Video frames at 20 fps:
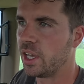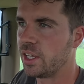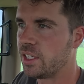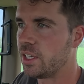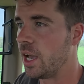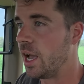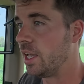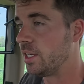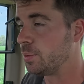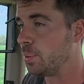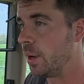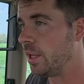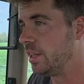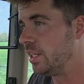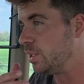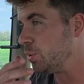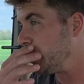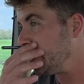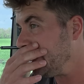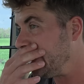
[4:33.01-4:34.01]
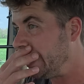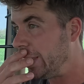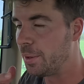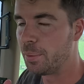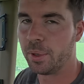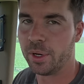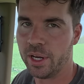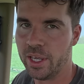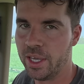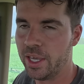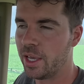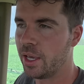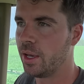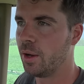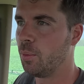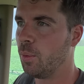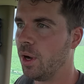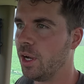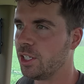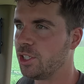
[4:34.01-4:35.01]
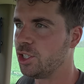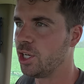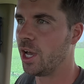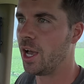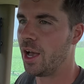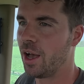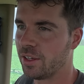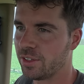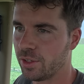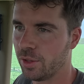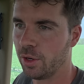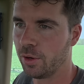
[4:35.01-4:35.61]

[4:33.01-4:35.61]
I sprayed these with Liberty, which I was